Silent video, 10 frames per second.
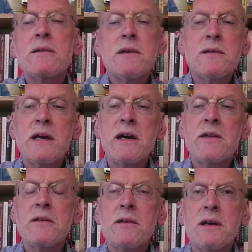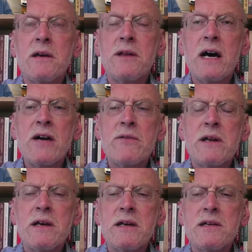think, Dejan, the
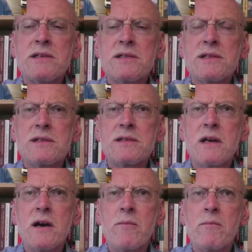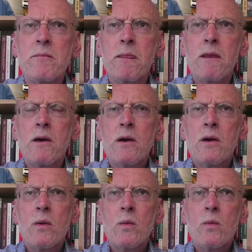irony is,
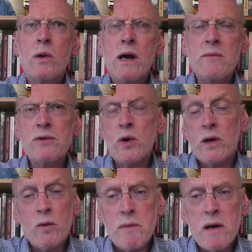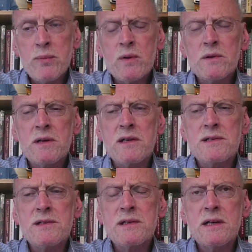what I'm doing and what my
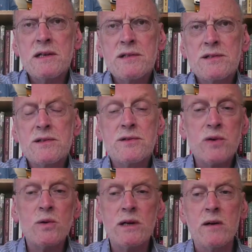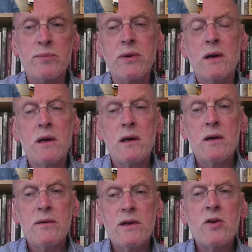book does is to talk up
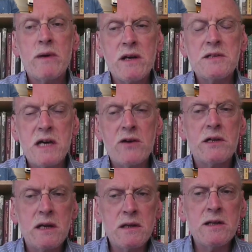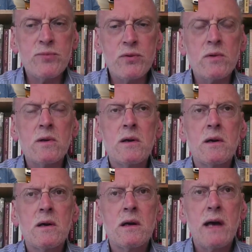the humanitarian and
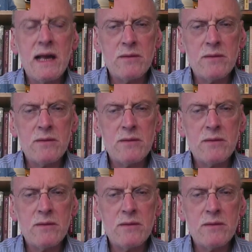liberal